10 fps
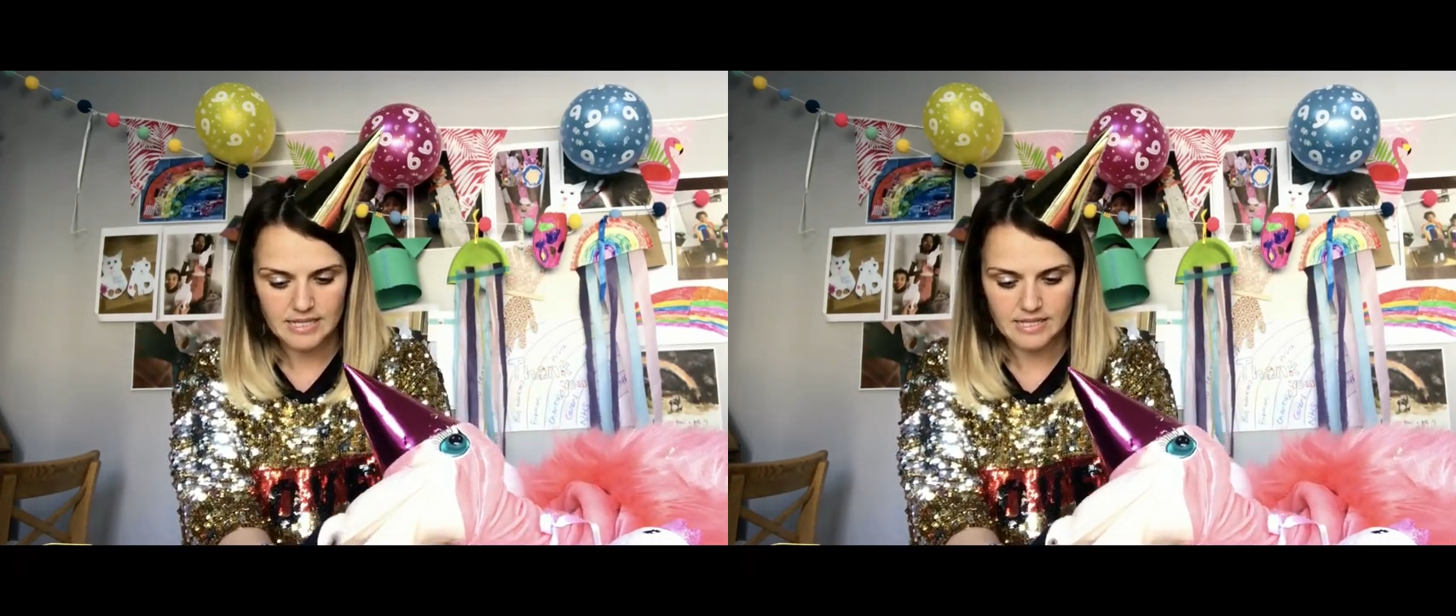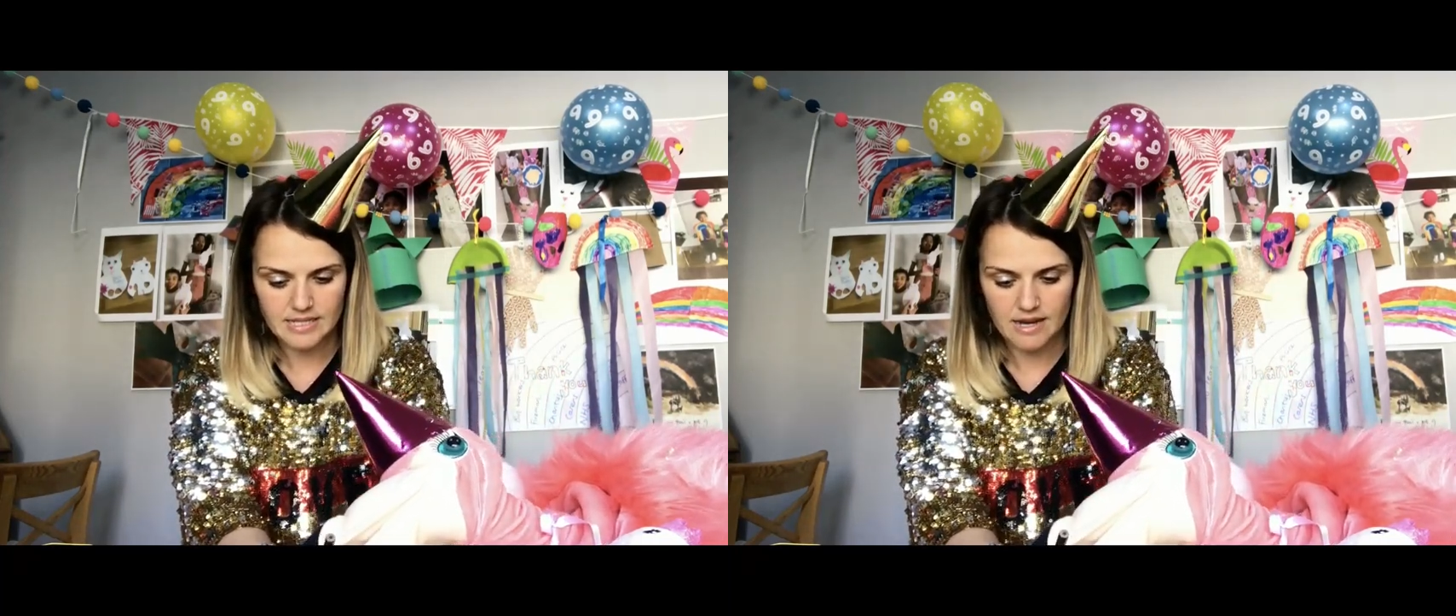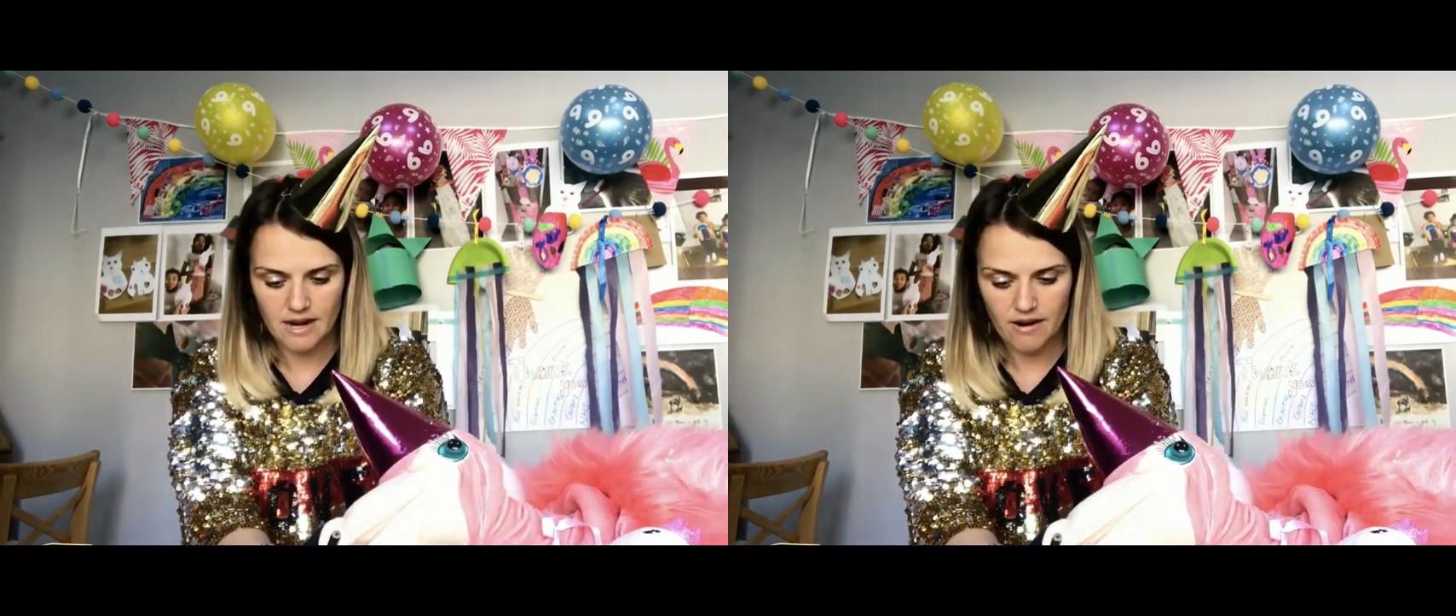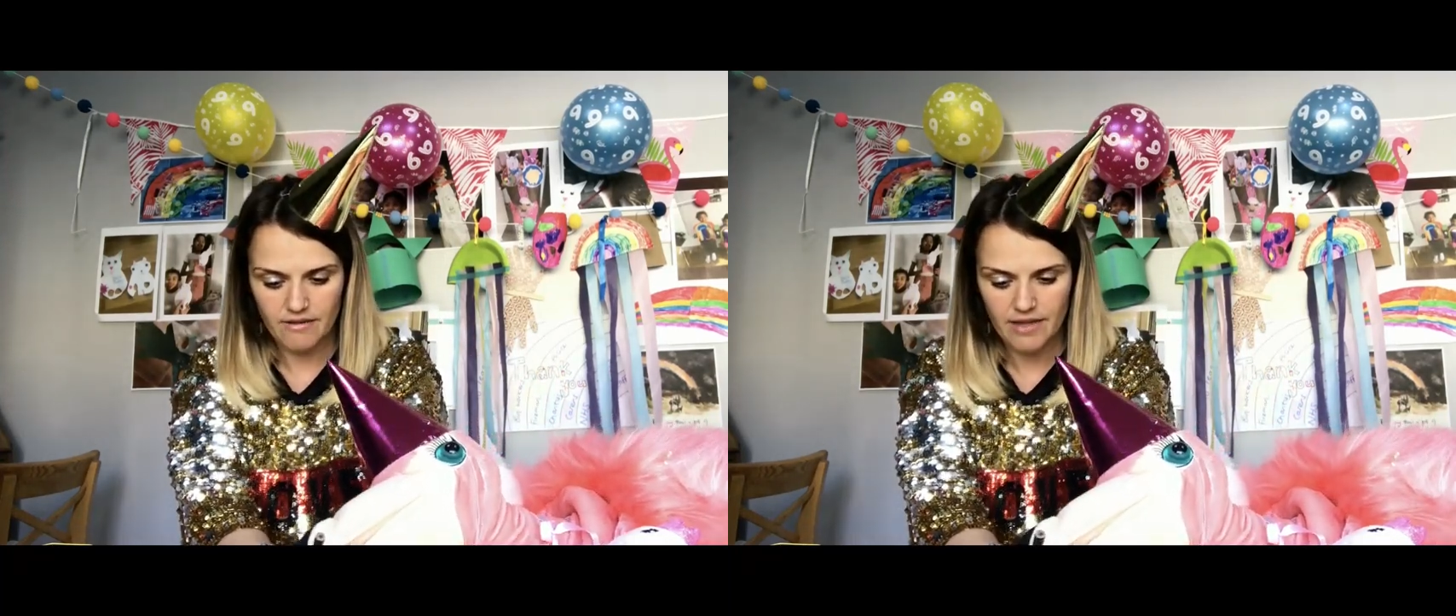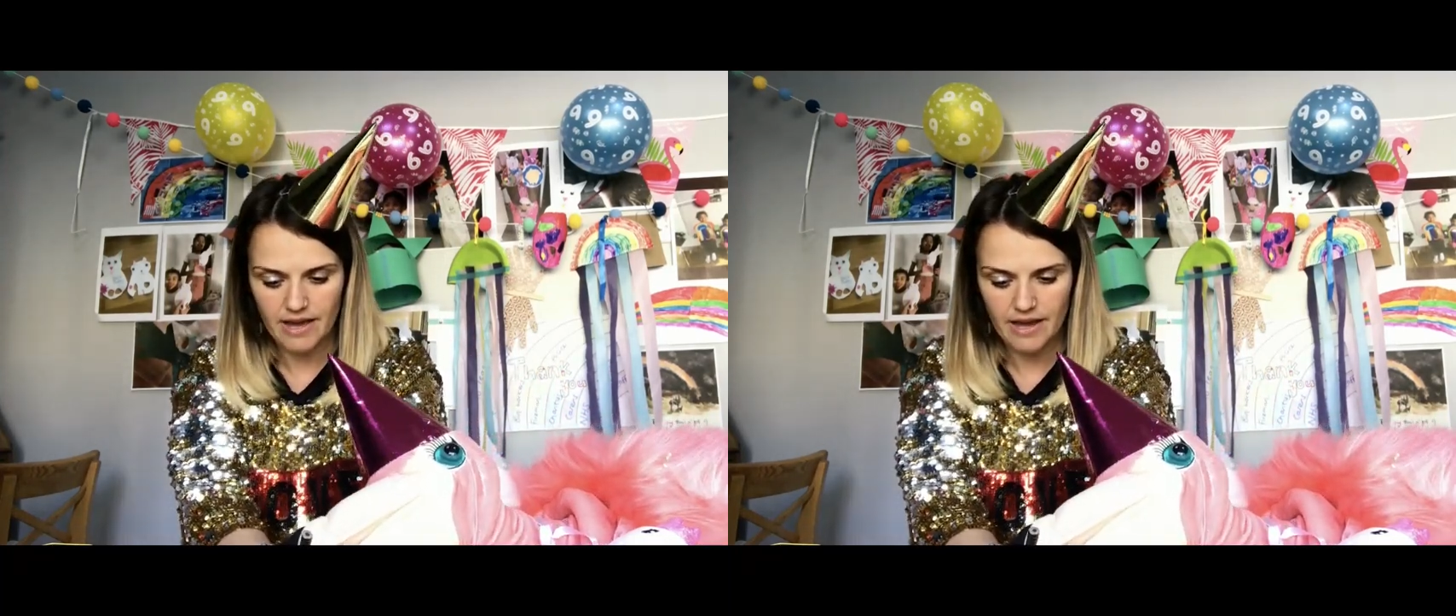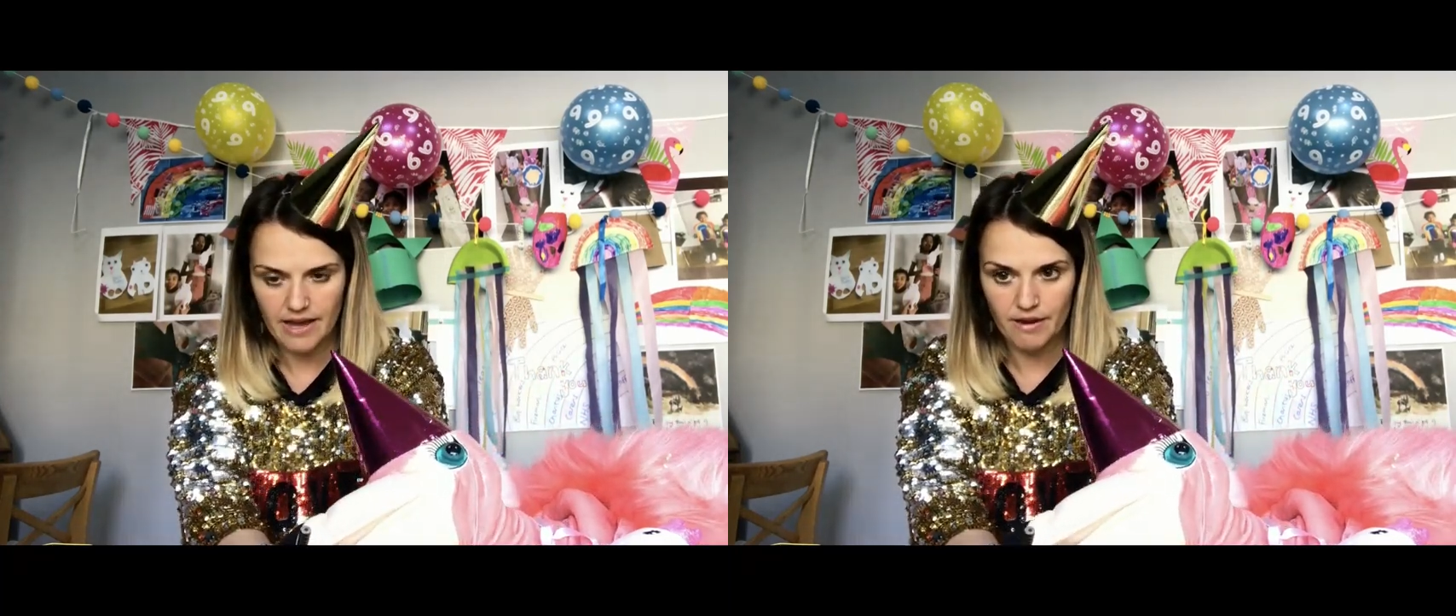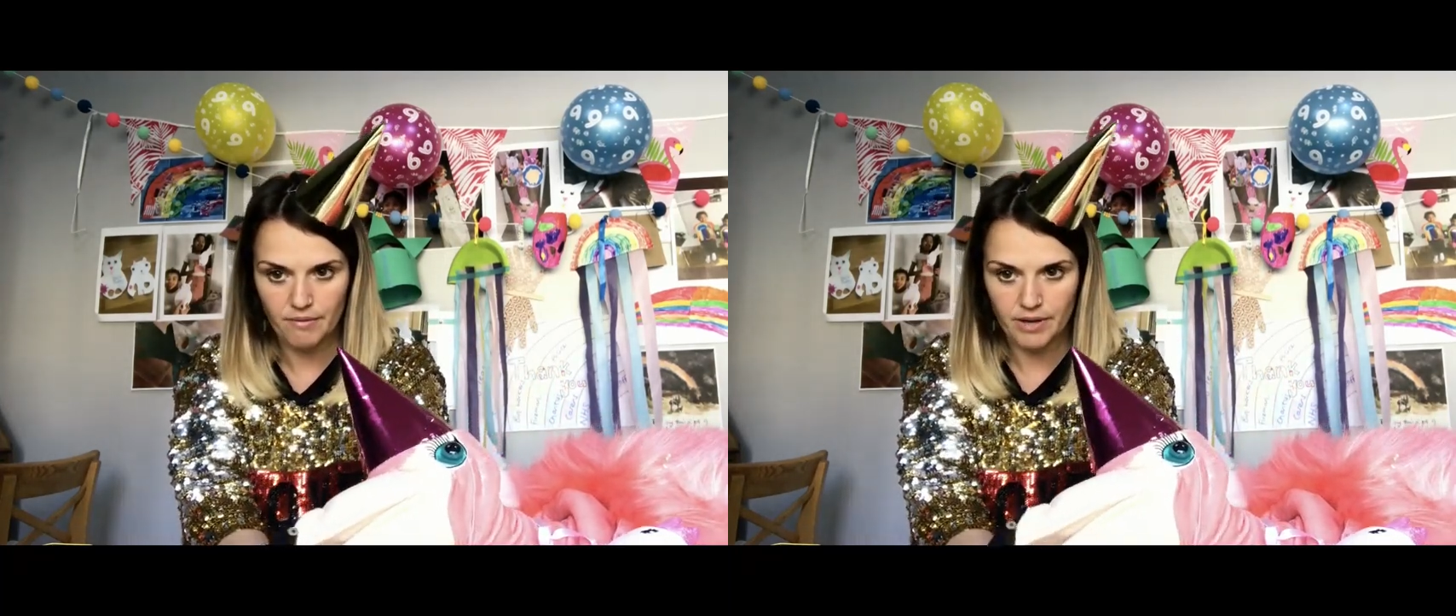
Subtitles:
So, there